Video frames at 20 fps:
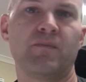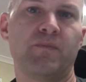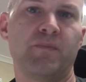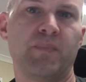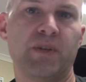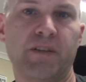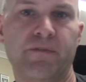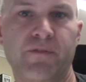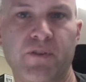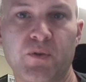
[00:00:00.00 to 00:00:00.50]

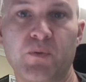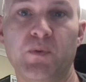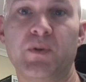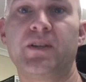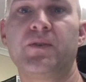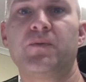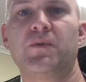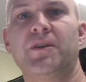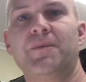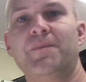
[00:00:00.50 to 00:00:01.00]
But if you
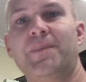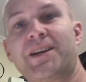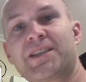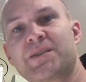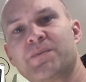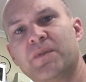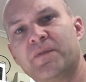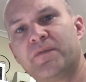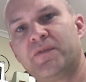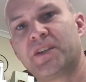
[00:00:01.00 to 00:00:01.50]
really want
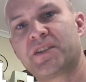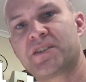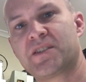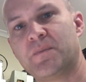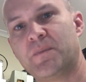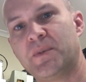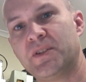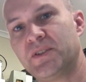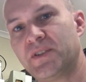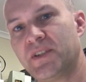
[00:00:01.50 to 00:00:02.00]
maximum
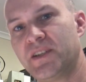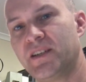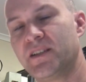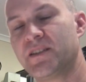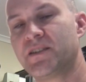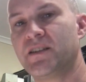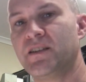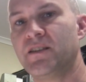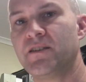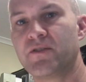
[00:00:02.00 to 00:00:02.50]
flexibility
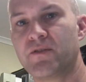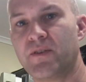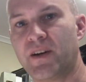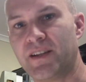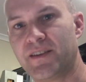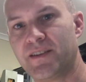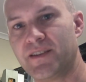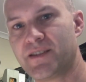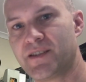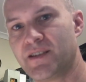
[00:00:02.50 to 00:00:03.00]
and to
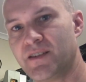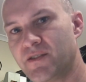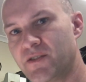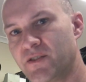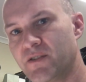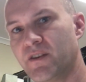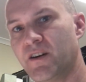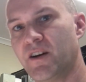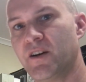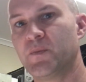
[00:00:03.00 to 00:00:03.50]
integrate this
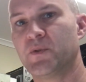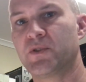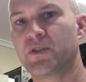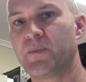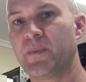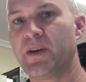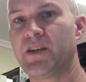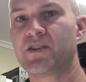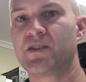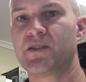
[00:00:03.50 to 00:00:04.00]
into your home
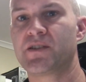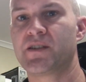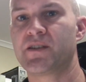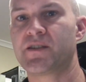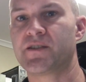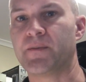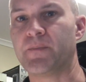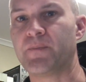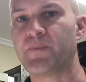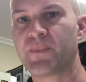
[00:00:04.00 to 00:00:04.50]
automation
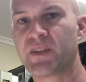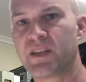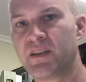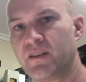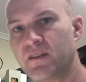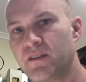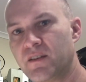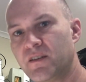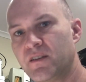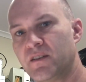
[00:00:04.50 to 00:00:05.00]
system,
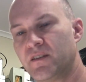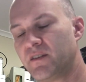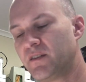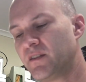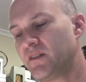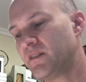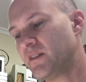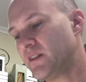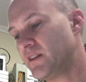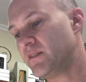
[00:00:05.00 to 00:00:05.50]

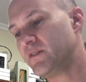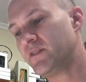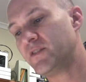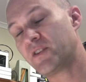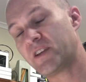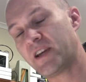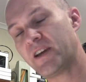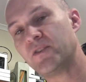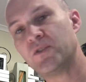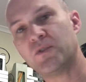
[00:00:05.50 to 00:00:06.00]

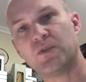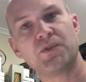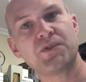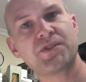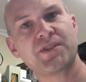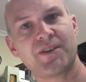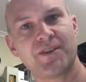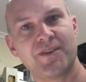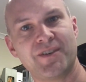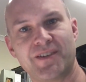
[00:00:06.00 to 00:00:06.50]
you can
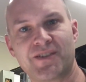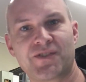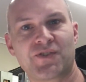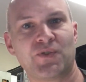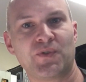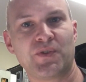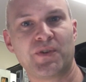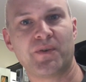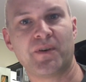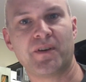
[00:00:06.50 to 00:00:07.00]
also
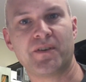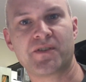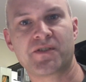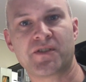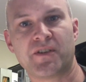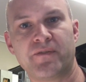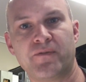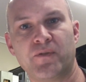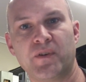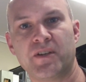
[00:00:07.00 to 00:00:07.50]
install your own
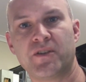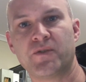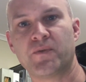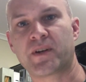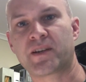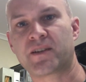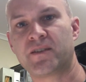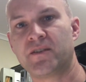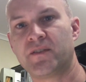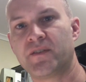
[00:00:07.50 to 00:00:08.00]
software
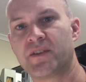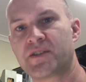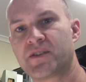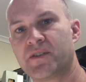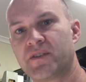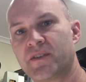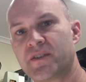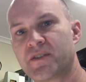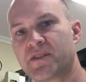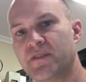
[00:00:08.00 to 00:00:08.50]
directly on the
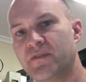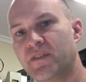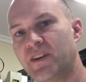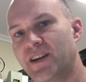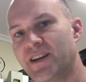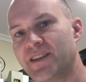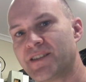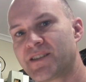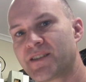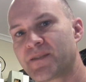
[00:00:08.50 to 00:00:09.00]
Sonoff
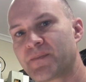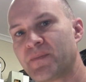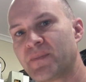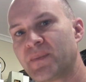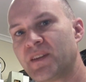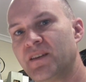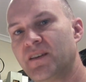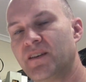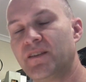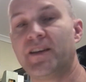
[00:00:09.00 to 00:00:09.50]
device,
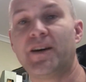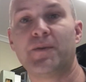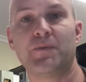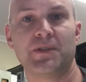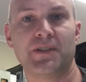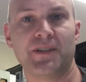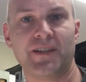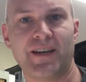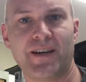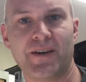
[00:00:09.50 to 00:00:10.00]
and that
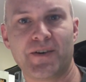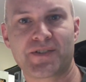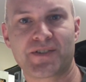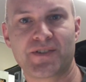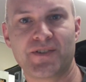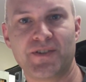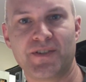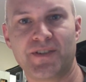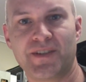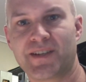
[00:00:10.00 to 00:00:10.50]
will allow us
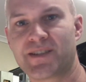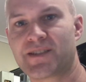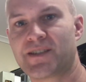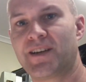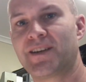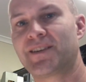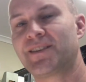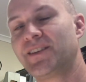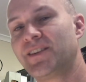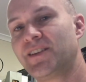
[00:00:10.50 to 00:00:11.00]
to do things
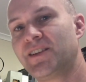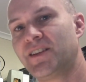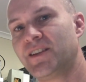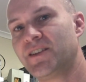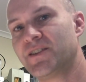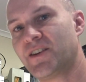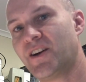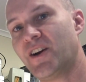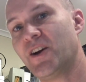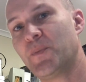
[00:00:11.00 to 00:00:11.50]
like link it
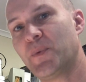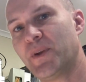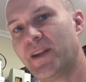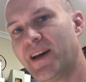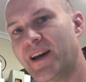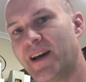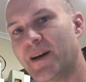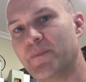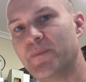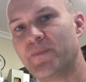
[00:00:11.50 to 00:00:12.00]
into
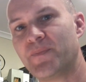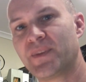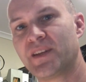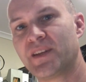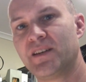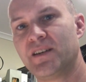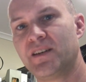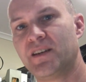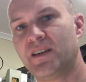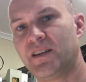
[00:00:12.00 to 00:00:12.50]
OpenHAB
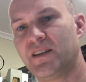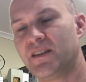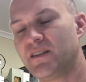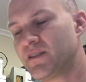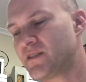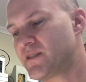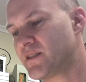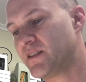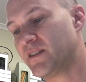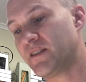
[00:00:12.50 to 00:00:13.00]

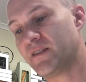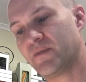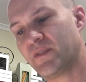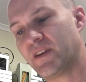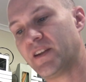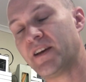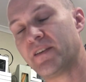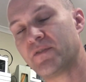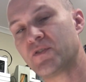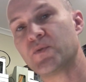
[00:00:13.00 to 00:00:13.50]
and
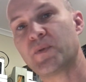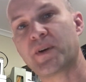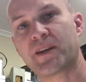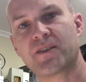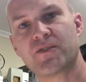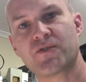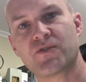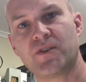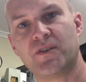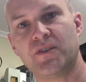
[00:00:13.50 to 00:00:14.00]
have direct
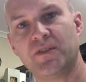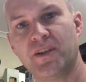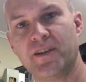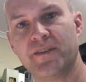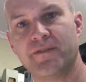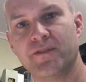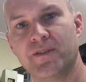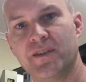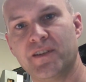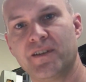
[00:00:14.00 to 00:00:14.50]
control
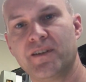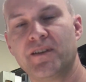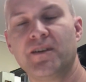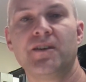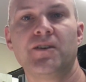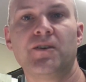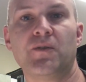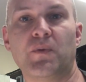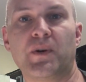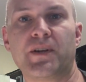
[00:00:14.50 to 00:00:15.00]
over it.
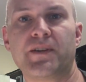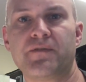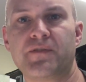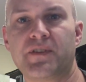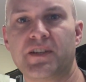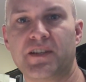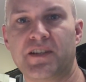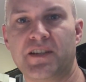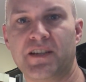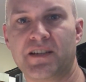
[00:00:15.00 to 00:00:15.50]
One of
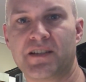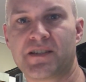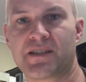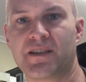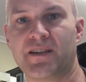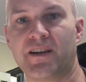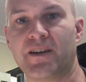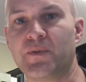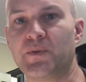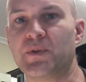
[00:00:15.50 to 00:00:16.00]
the things
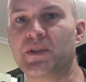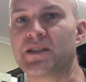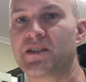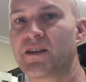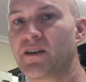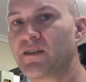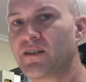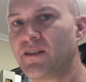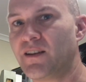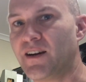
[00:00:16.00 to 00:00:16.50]
that I really
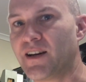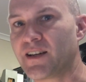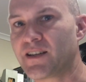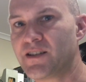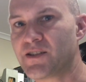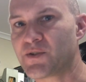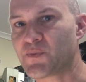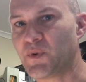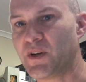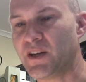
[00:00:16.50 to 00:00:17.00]
don't like
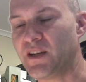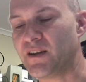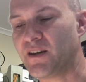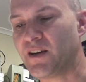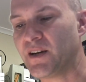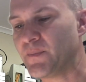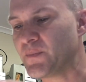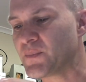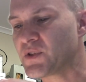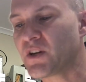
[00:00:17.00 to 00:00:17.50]
is when
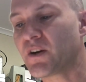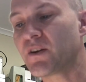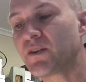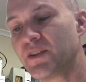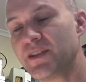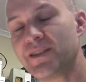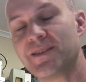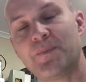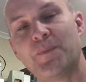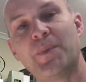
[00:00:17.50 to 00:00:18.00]
I'm
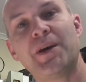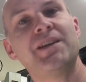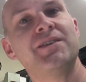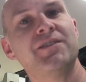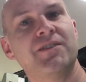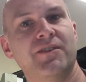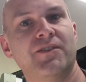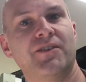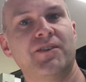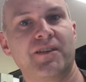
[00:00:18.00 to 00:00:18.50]
totally
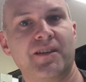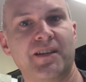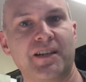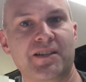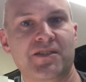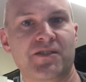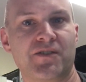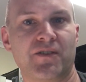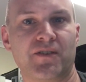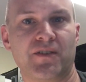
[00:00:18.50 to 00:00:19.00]
dependent on an
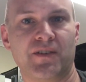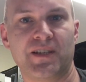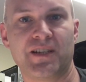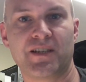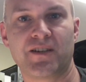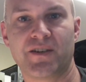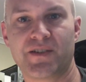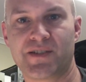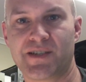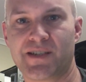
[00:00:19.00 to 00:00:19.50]
external
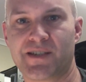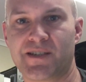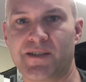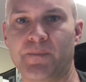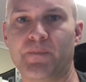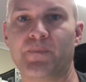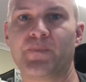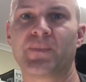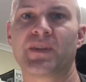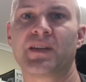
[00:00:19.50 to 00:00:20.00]

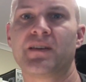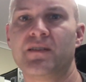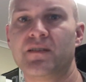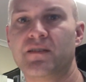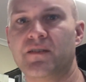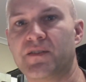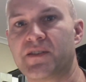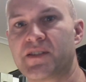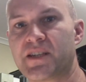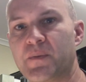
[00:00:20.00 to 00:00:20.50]
ecosystem,
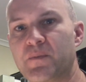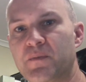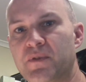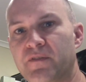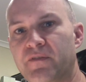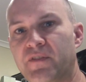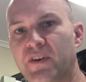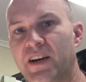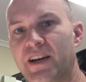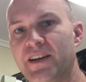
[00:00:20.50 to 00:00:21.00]
on some
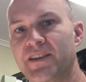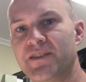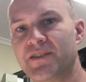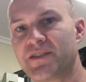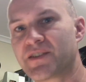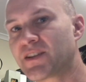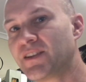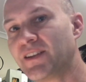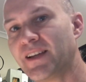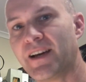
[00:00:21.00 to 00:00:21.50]

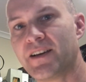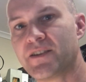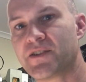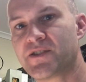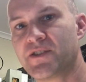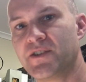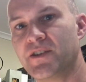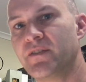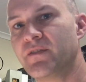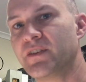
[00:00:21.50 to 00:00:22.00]
provider's cloud
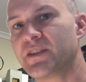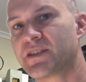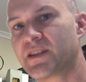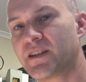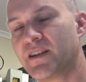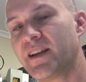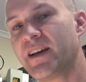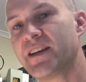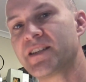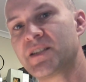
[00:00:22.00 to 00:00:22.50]
service,
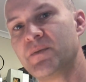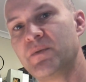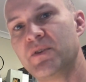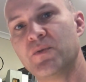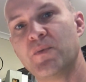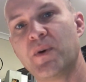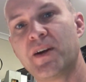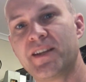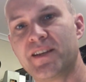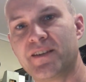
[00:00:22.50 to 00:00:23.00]
and it has to be
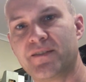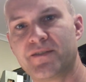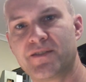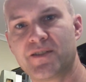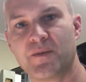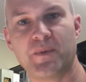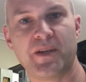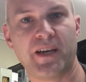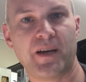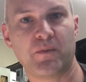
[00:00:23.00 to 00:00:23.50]
running
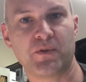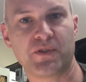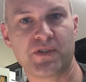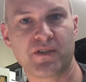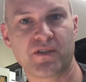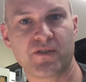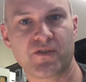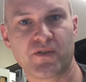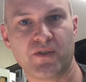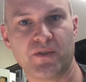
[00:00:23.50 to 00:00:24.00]
to be able
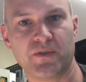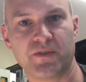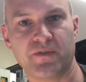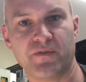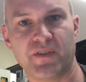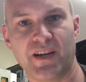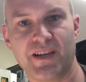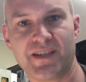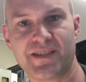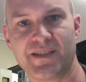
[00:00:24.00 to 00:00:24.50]
to control
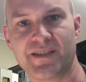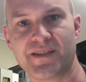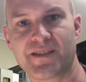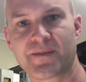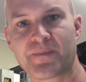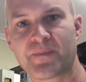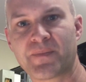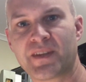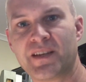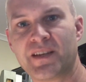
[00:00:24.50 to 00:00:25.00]

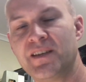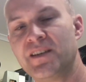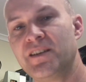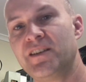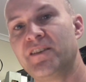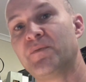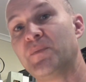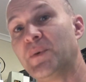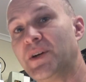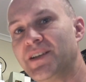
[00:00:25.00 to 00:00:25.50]
devices.
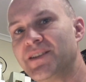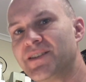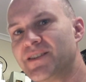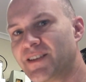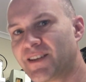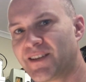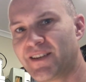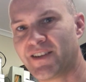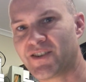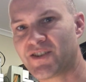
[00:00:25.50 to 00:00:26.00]
If my
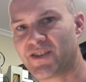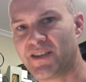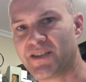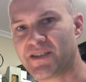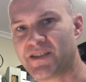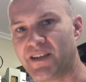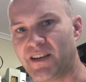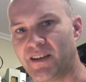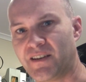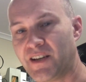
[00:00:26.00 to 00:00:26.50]
internet connection is
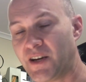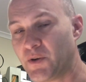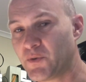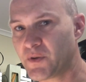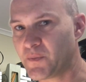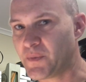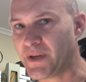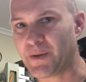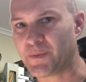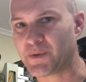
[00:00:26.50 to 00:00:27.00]
down, I
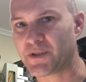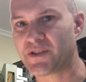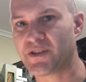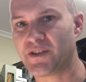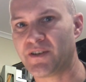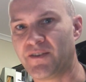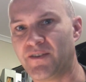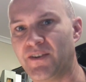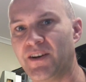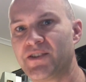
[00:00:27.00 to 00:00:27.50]
want to be able to
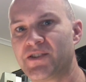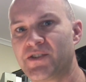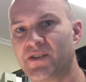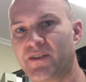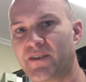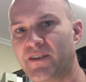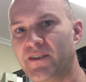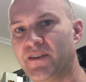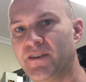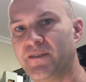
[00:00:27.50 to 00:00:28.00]
turn the lights
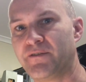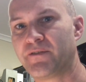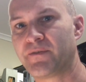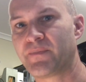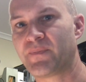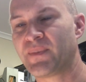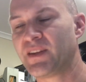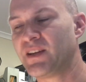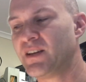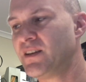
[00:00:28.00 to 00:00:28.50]
on and off,
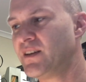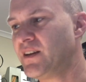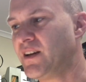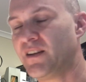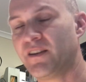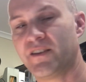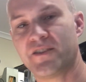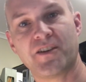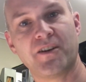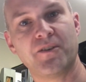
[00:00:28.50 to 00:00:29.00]

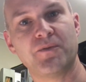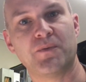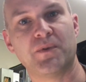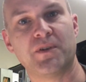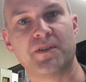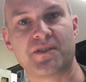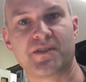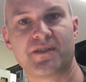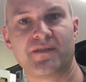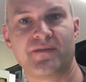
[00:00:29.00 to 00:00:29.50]
and I don't
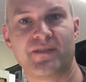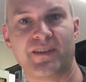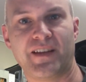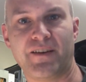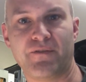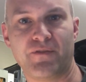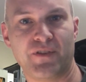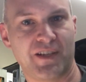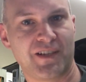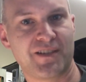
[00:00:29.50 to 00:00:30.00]
want
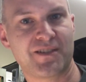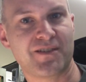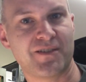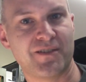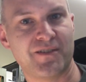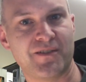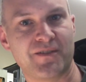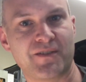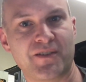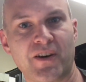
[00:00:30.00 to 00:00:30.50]
everything
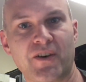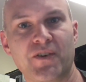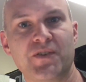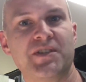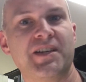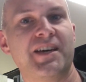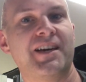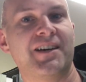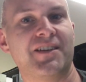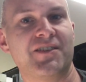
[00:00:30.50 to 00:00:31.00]
to go
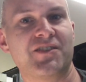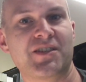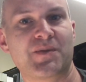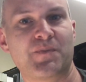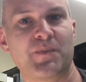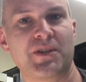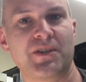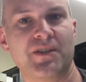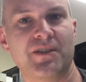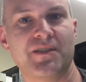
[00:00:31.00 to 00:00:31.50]
down
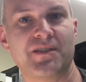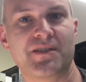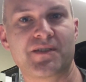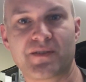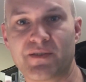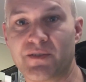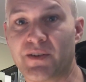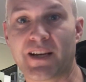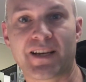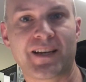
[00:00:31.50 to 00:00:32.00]
just
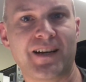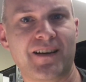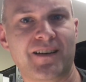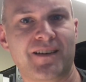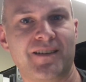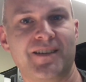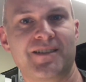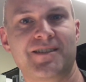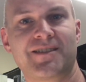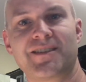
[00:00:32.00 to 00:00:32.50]
because I can't
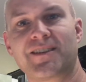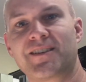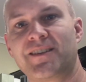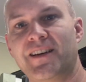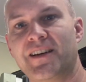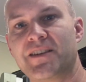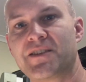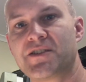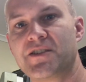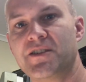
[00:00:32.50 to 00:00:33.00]
connect to the
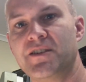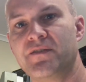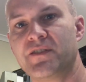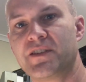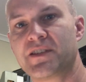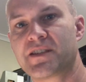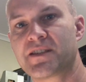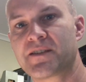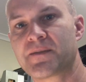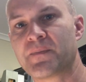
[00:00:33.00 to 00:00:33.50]
cloud
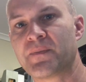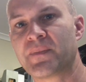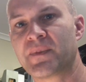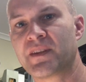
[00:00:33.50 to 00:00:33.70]
service.